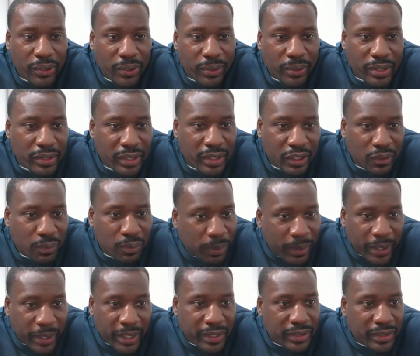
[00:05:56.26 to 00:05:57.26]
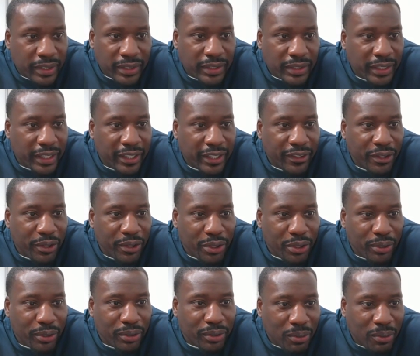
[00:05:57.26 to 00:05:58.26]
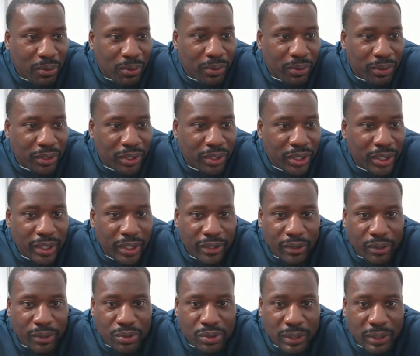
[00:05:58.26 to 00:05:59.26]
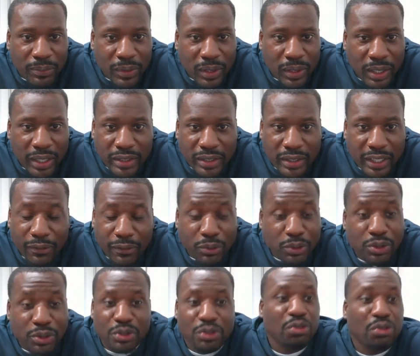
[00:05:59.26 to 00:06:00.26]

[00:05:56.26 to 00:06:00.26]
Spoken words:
36 plays at the end of the third quarter or something like that, which